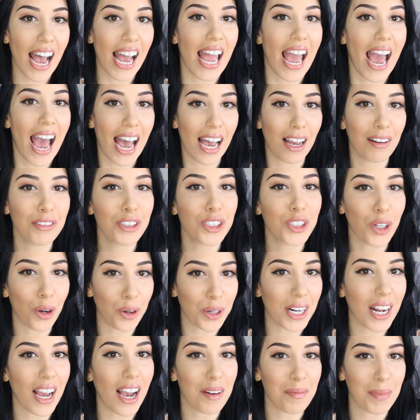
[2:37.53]
I have
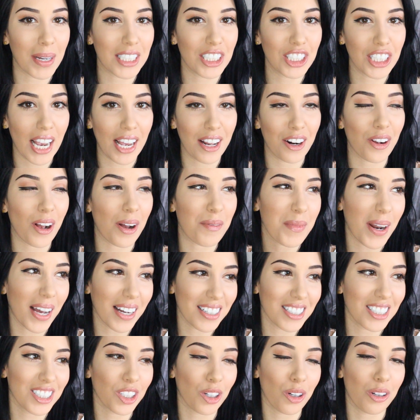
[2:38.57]
shown it on my channel. I'm
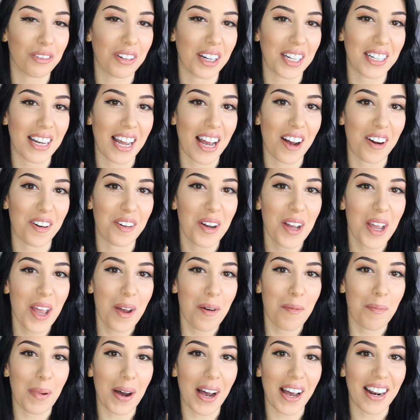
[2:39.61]
not gonna show it right now,
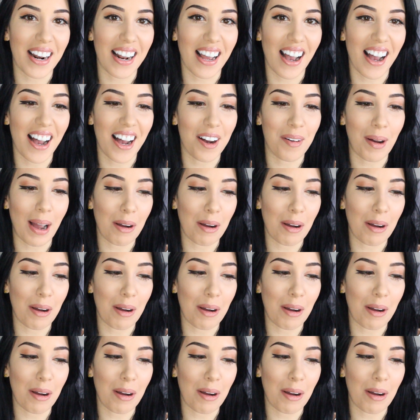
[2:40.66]
but